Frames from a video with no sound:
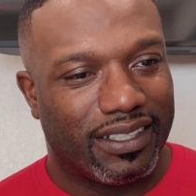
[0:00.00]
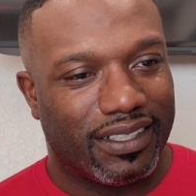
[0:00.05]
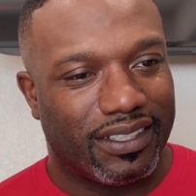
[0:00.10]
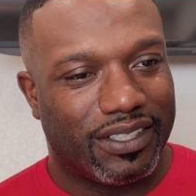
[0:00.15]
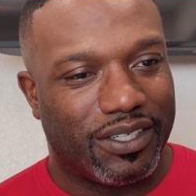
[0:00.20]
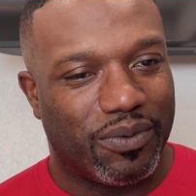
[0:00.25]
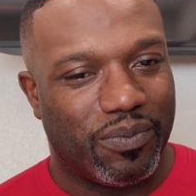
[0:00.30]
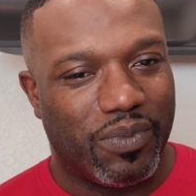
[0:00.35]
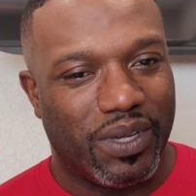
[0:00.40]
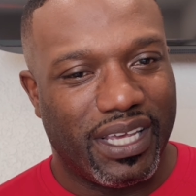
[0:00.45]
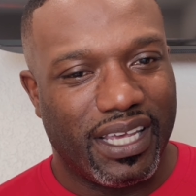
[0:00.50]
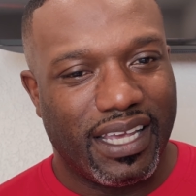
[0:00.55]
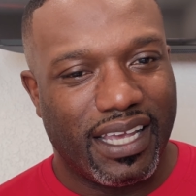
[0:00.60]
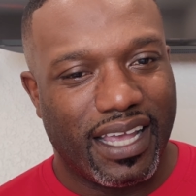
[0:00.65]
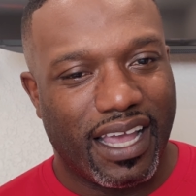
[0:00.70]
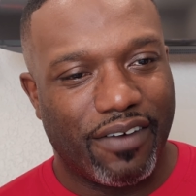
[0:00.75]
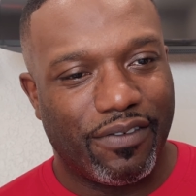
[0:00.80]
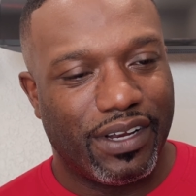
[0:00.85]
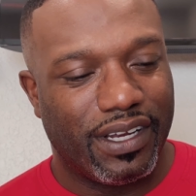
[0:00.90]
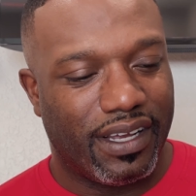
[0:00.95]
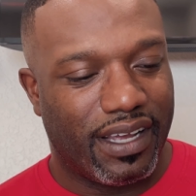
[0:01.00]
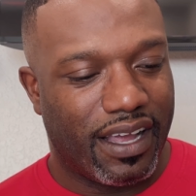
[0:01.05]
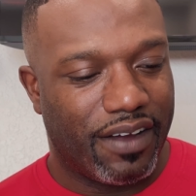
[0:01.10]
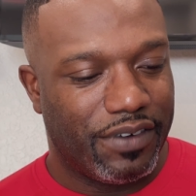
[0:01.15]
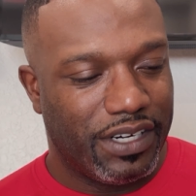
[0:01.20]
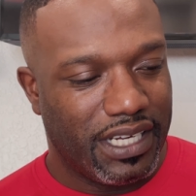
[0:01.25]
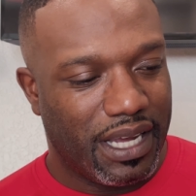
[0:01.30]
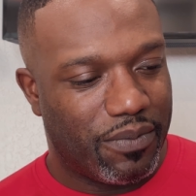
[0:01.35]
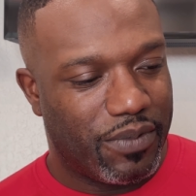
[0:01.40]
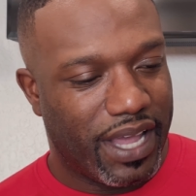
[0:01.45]
to me every
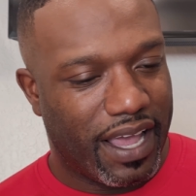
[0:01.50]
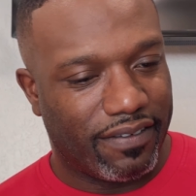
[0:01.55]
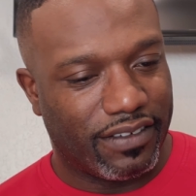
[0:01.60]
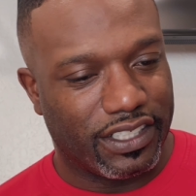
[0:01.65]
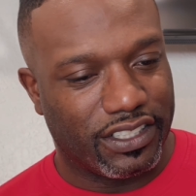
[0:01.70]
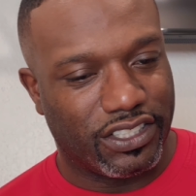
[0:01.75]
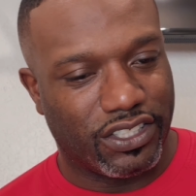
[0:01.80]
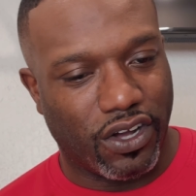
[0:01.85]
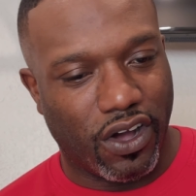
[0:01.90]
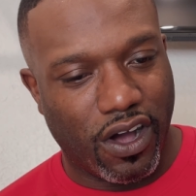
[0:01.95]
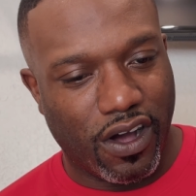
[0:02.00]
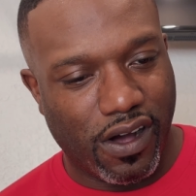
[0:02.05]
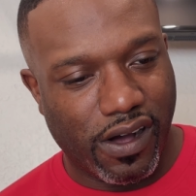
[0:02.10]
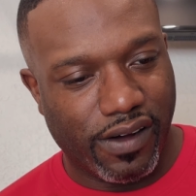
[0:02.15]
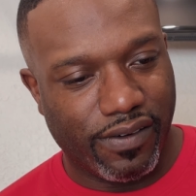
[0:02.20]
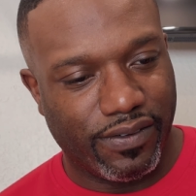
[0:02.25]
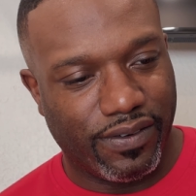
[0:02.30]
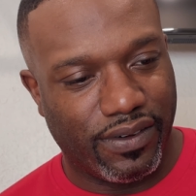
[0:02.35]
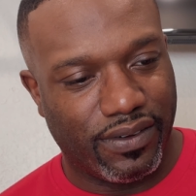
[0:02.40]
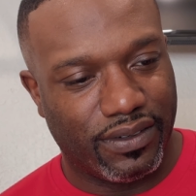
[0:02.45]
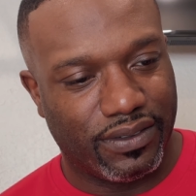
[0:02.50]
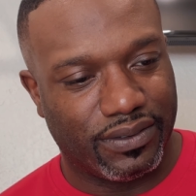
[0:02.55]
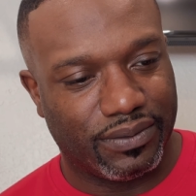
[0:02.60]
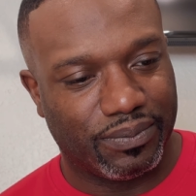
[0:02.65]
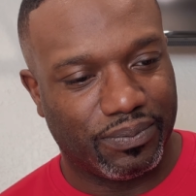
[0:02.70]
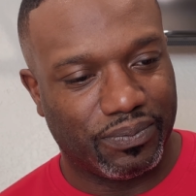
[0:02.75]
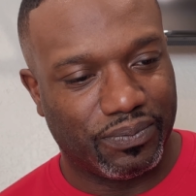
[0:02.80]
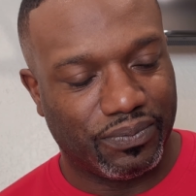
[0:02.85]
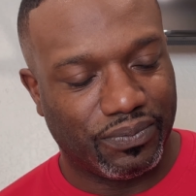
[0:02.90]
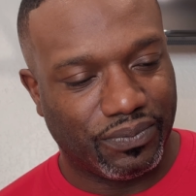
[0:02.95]
every time you have to solve
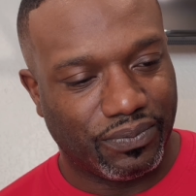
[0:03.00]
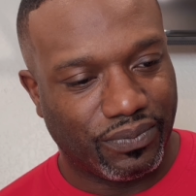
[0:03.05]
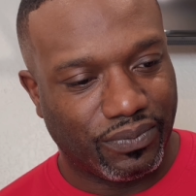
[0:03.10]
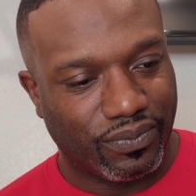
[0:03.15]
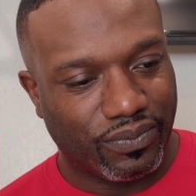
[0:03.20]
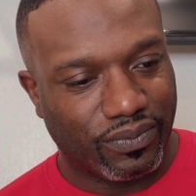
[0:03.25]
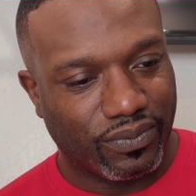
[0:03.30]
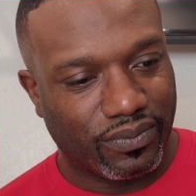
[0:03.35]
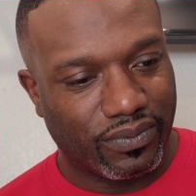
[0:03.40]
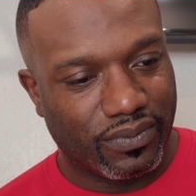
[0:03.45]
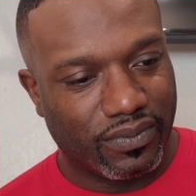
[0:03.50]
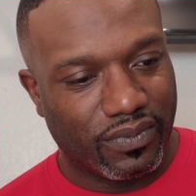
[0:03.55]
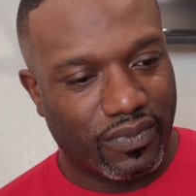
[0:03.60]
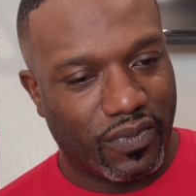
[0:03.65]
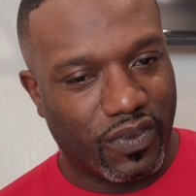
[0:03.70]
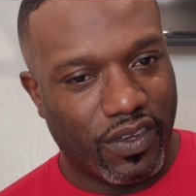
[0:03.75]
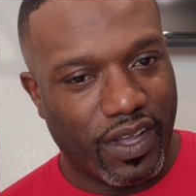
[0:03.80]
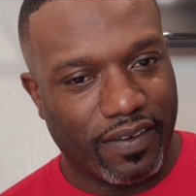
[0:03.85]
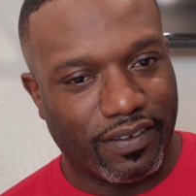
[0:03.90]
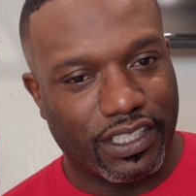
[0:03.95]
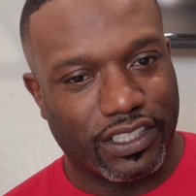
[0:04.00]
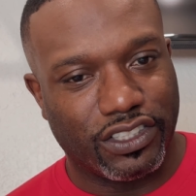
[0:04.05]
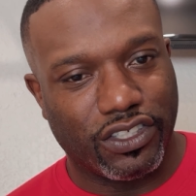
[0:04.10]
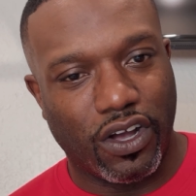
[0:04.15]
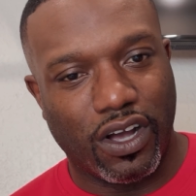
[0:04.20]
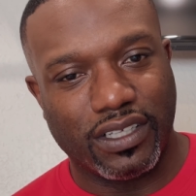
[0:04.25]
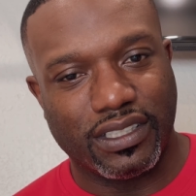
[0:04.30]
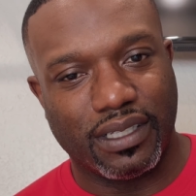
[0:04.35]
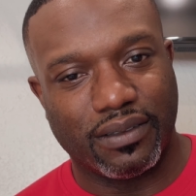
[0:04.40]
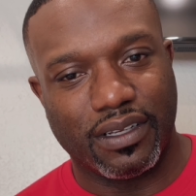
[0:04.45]
you have to
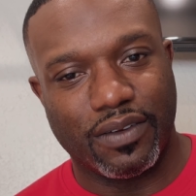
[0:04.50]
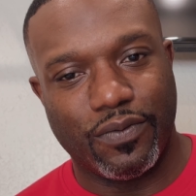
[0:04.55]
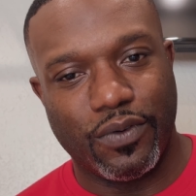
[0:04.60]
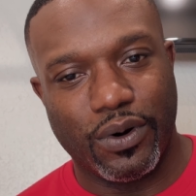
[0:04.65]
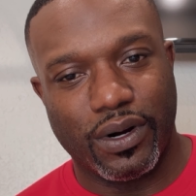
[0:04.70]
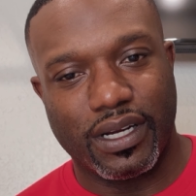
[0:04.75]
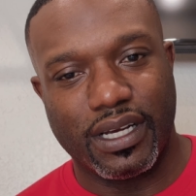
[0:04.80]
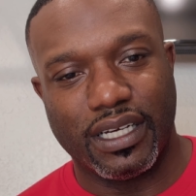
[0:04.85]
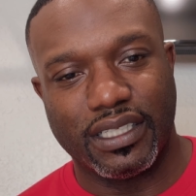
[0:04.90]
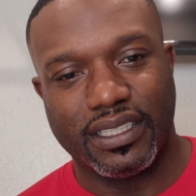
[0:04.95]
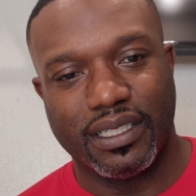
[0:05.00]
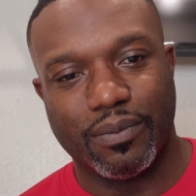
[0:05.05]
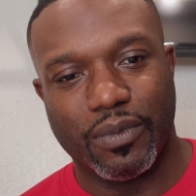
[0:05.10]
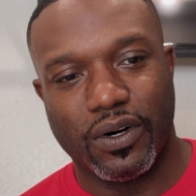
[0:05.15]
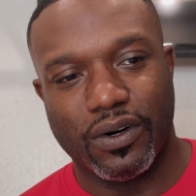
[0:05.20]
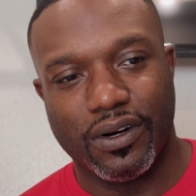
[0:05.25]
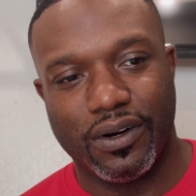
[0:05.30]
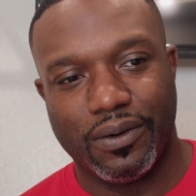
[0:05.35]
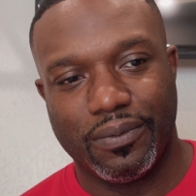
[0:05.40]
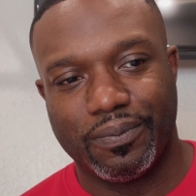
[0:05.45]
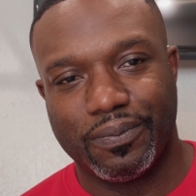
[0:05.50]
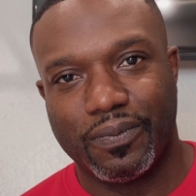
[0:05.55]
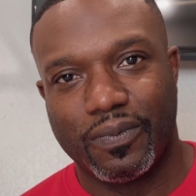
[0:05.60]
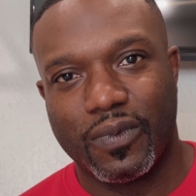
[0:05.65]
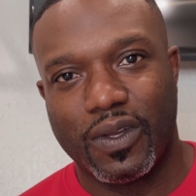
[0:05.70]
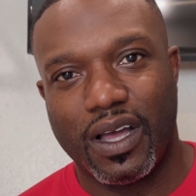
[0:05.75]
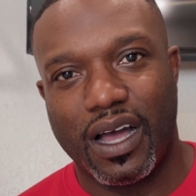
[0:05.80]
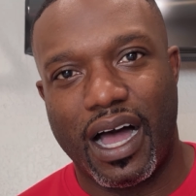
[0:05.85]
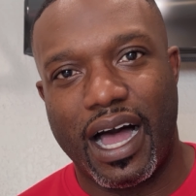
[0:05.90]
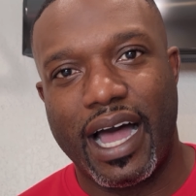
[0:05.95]
solve something for a customer
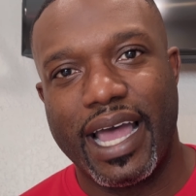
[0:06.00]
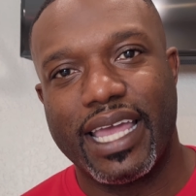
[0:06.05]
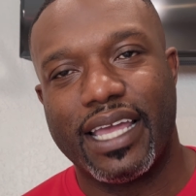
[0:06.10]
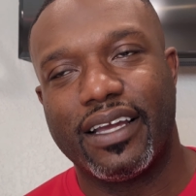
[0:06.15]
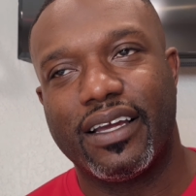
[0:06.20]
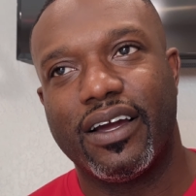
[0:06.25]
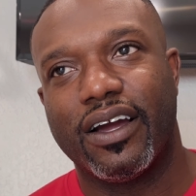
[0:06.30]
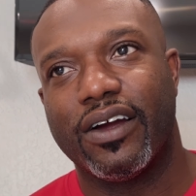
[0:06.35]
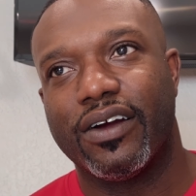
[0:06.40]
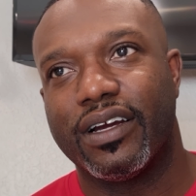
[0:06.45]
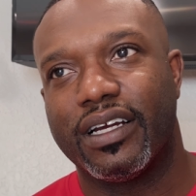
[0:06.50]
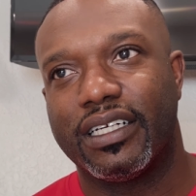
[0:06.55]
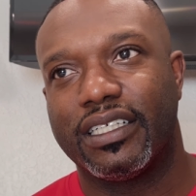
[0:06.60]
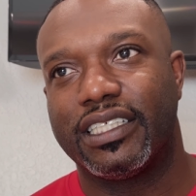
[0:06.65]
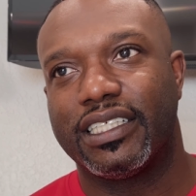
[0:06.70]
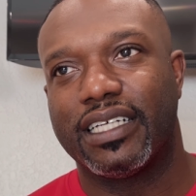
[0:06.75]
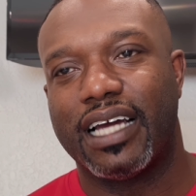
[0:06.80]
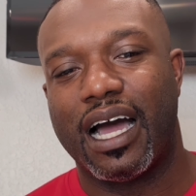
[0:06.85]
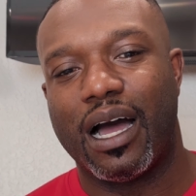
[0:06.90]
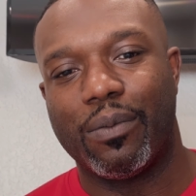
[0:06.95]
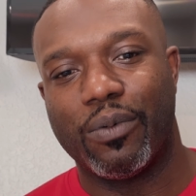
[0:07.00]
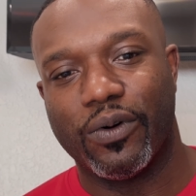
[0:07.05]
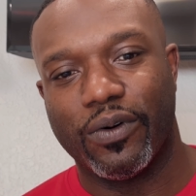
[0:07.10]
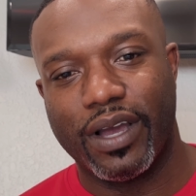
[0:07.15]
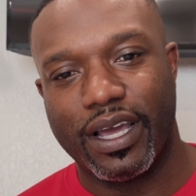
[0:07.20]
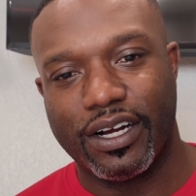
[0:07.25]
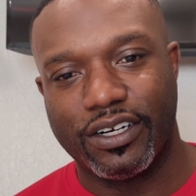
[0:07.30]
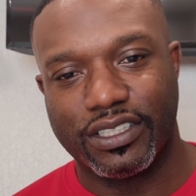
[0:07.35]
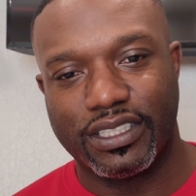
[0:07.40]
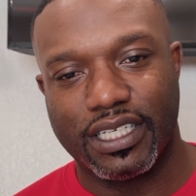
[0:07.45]
i encourage
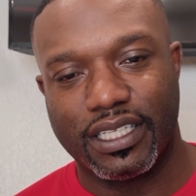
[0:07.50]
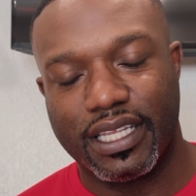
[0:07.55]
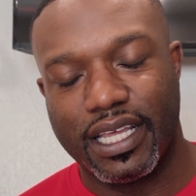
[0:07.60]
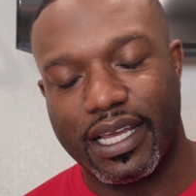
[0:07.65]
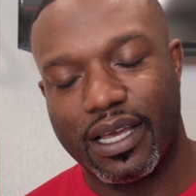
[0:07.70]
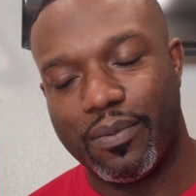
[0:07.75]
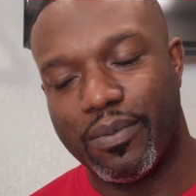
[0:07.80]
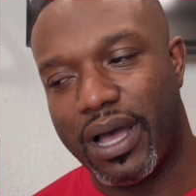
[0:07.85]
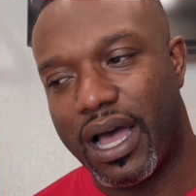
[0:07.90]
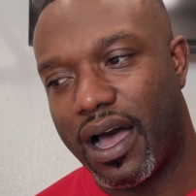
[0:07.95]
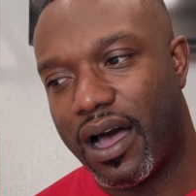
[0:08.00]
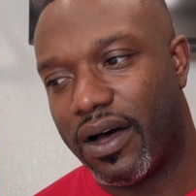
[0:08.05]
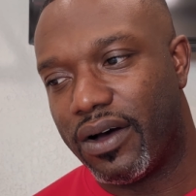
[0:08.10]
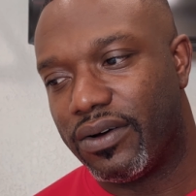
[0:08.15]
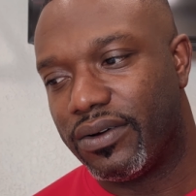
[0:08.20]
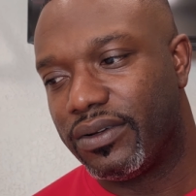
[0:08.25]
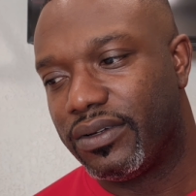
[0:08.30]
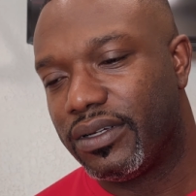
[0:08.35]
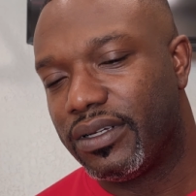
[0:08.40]
operators to think about